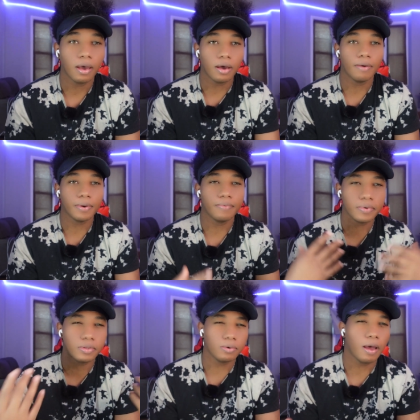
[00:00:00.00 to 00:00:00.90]
However, if
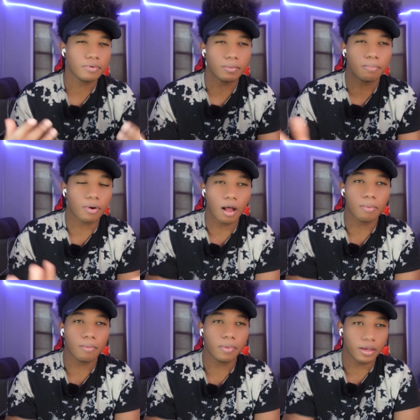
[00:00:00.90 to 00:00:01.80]
you do have some
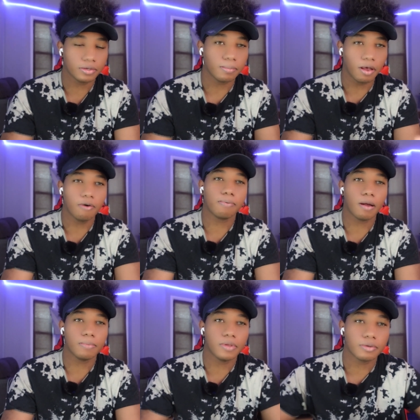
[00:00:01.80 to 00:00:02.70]
problem, like some health
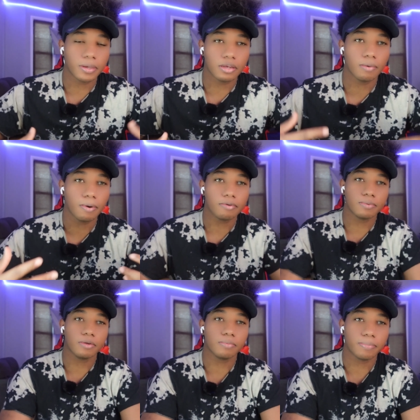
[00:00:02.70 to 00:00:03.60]
problem that's making your breath
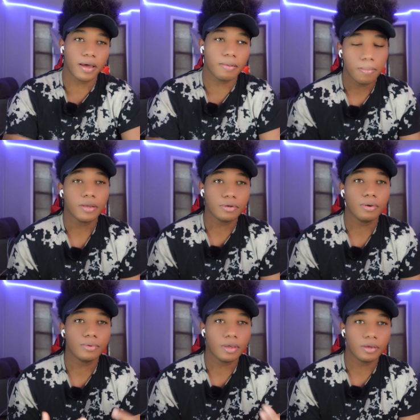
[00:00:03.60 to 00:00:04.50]
smell bad, make
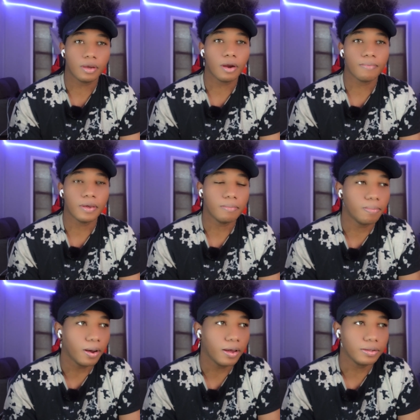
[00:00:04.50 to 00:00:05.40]
sure you take care of it
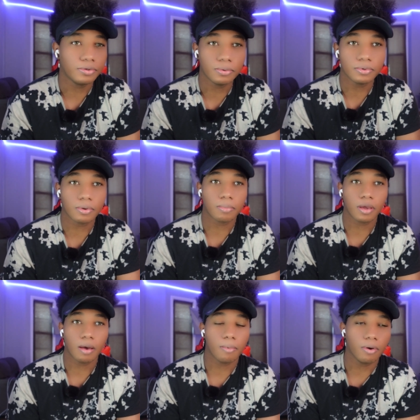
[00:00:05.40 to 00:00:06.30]
by chewing some
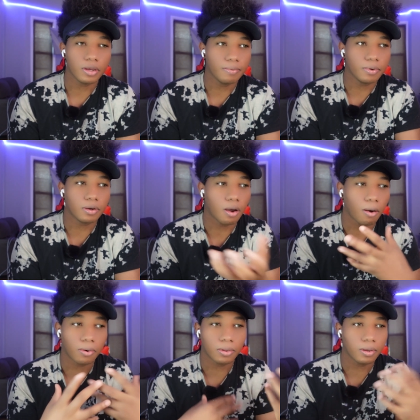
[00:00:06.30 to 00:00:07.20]
gum or even
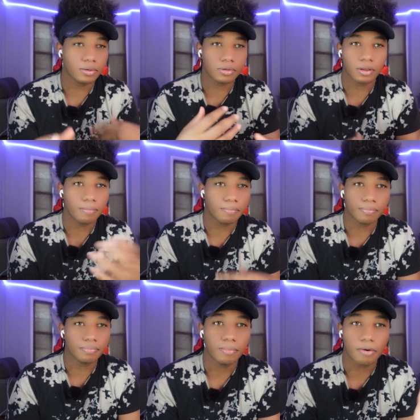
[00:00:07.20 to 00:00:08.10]
gargling
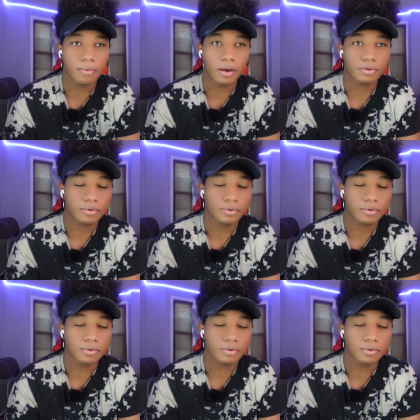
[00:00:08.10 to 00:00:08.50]
some mouthwash.